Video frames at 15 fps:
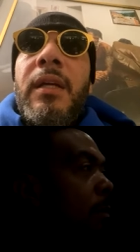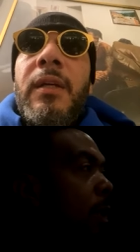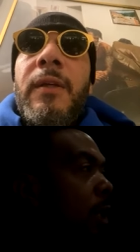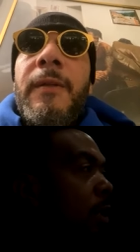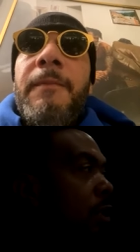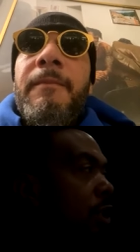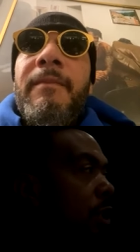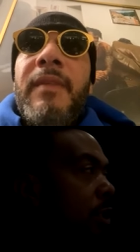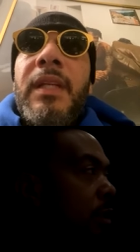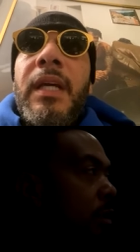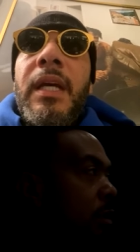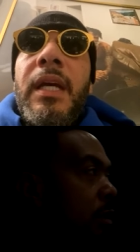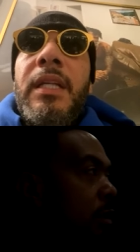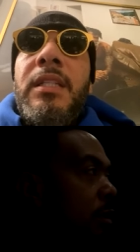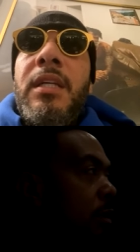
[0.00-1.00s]
merch.
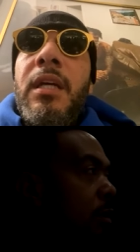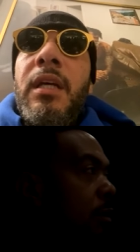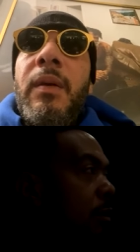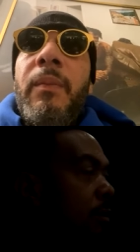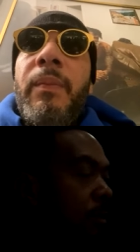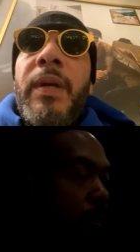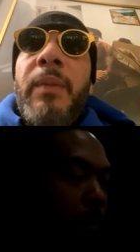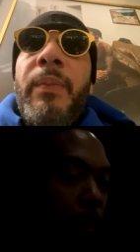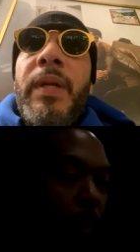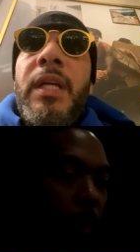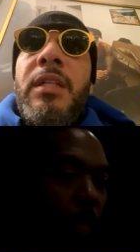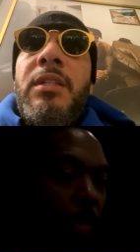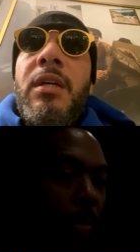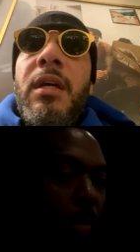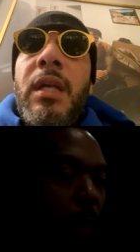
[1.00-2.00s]
It took, but but
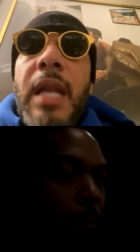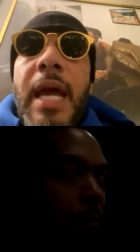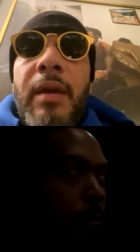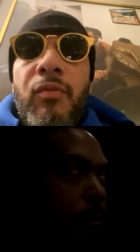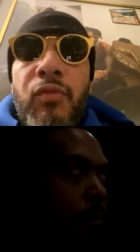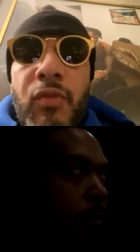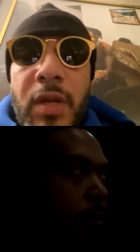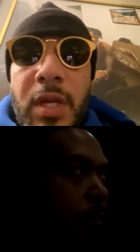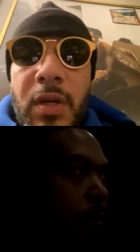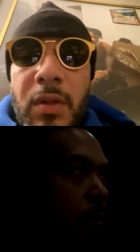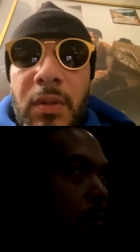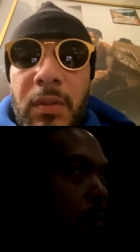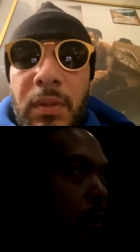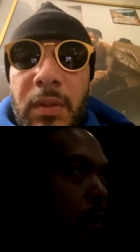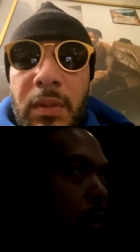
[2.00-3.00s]
it took like
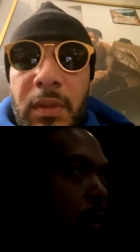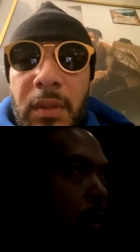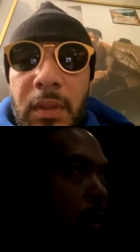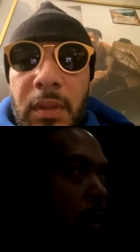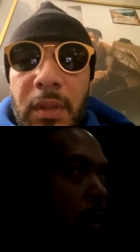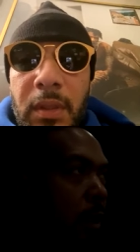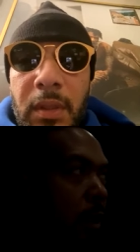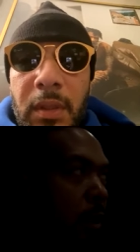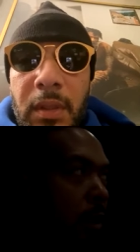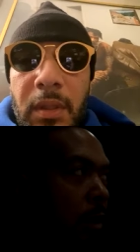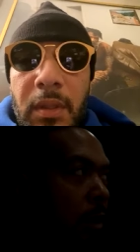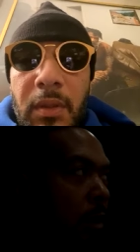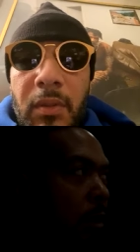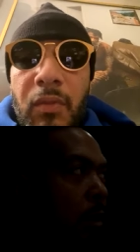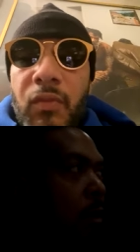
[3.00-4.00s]
real,
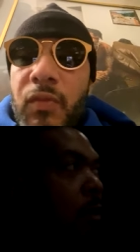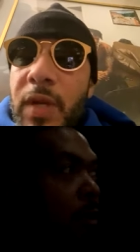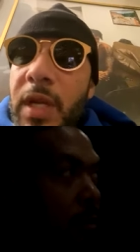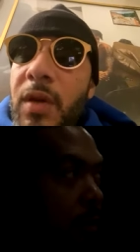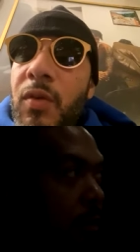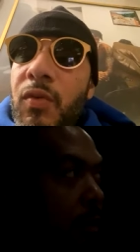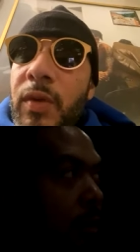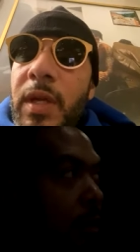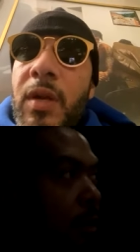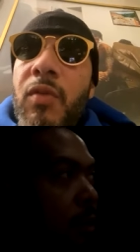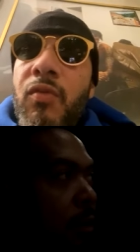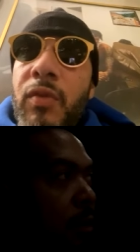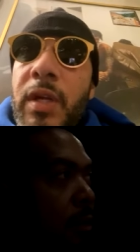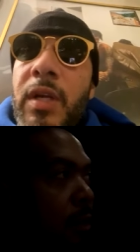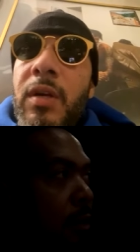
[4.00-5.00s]
real, real,
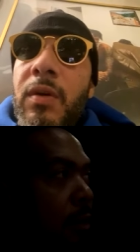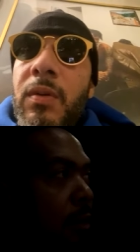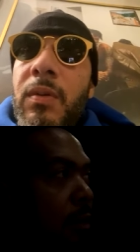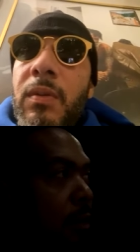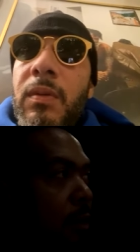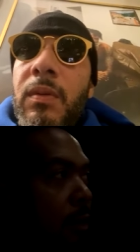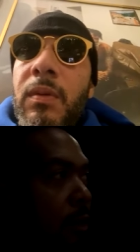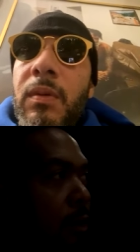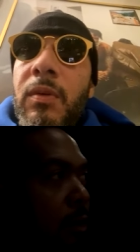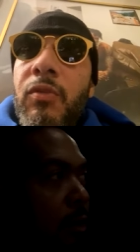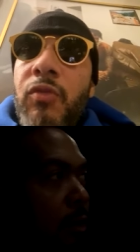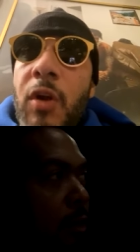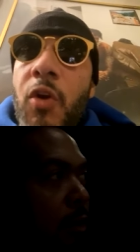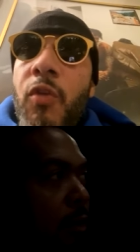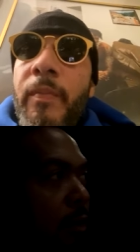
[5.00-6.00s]
real
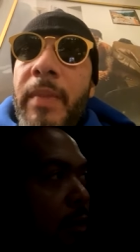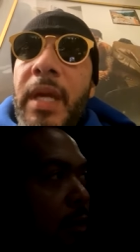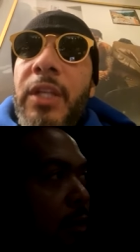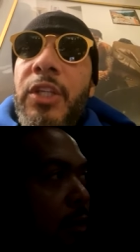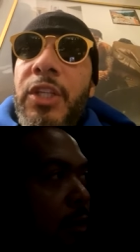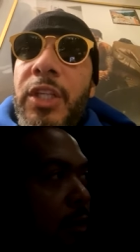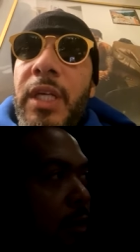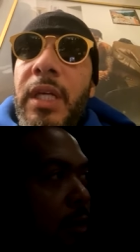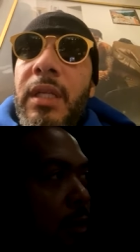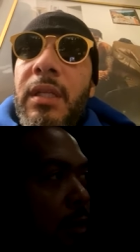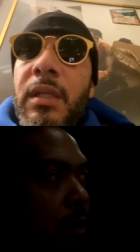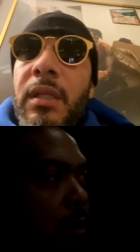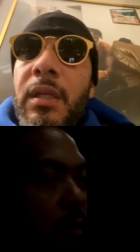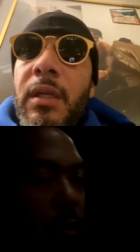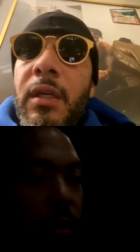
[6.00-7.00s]
grown men shit
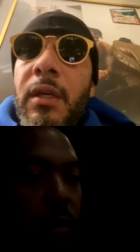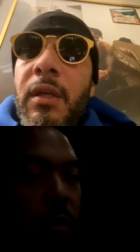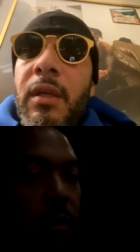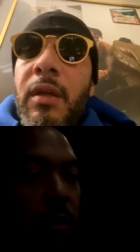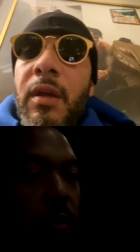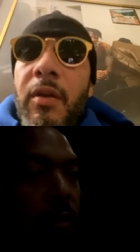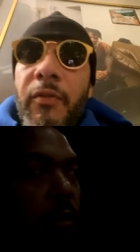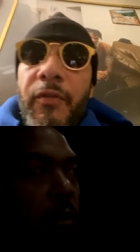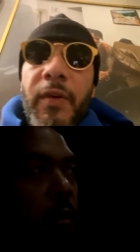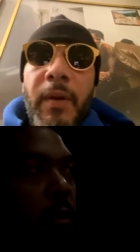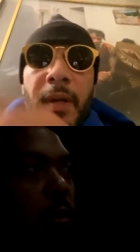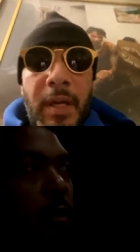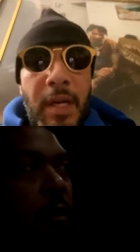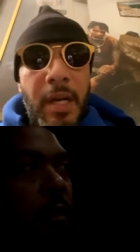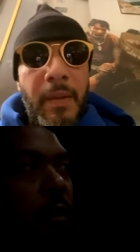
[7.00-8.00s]
for
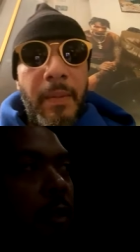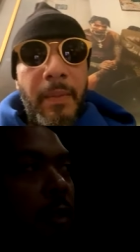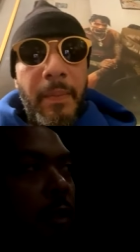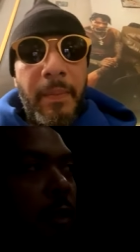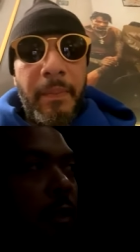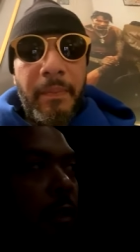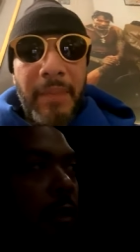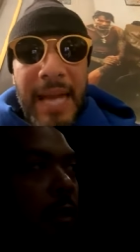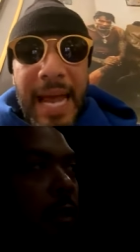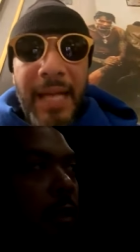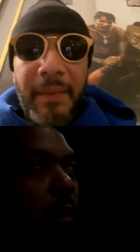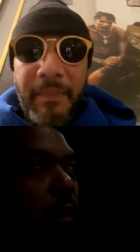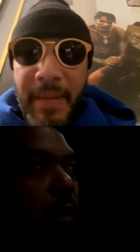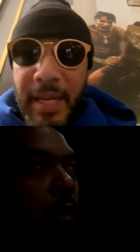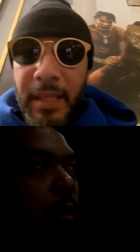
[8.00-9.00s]
black
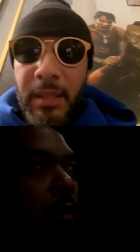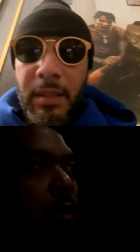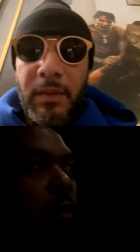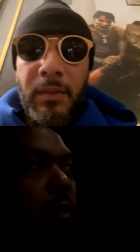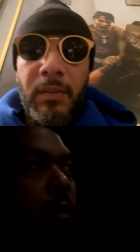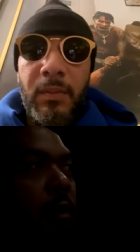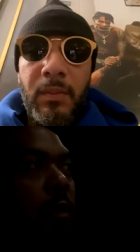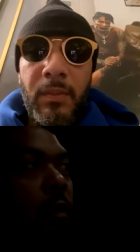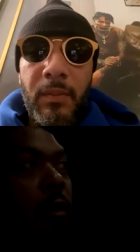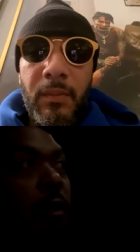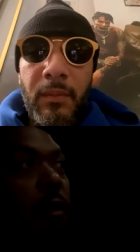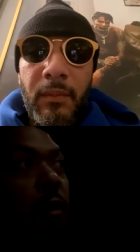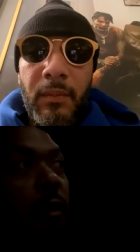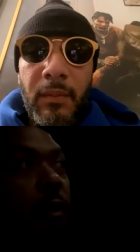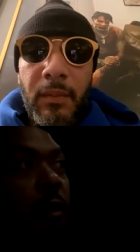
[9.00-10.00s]
men,
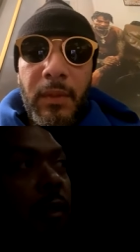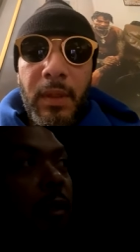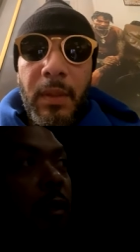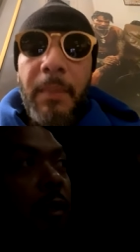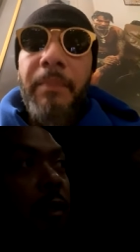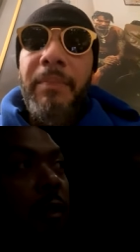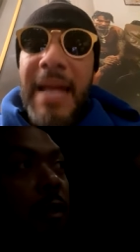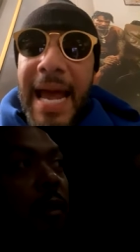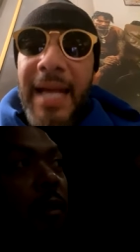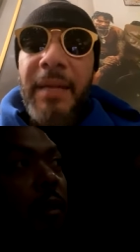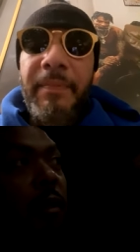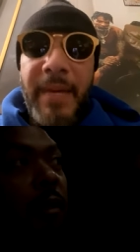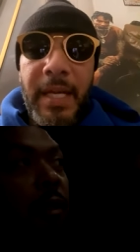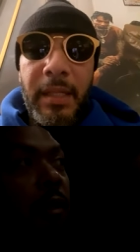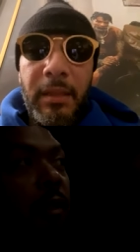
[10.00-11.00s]
black
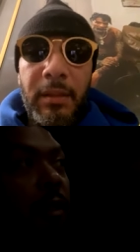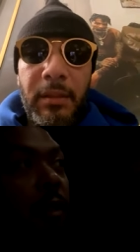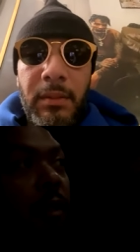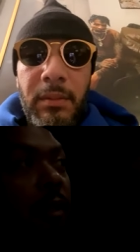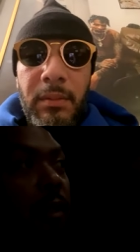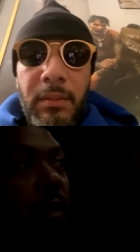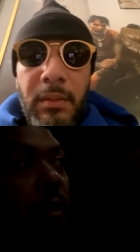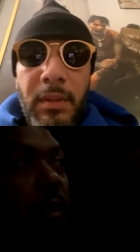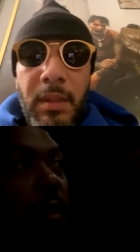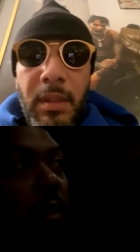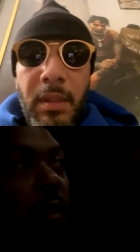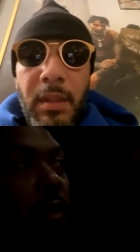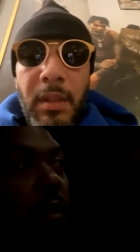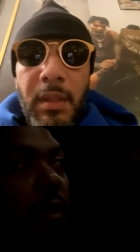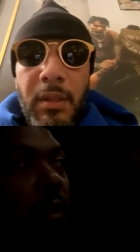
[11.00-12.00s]
men
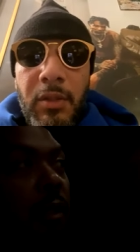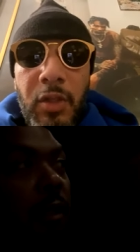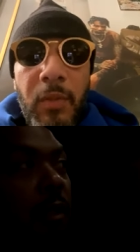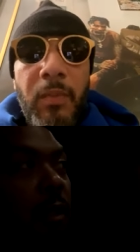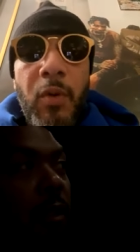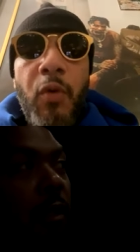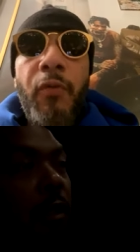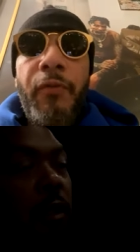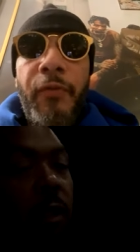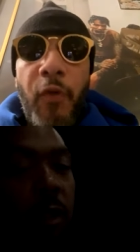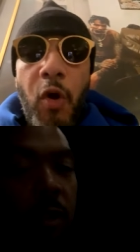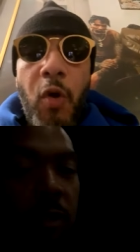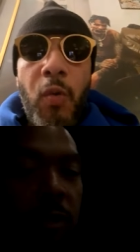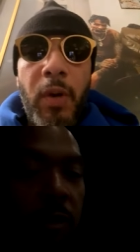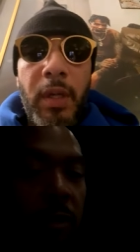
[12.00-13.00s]
to move
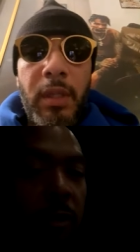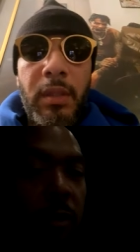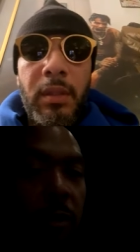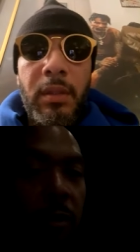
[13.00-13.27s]
forward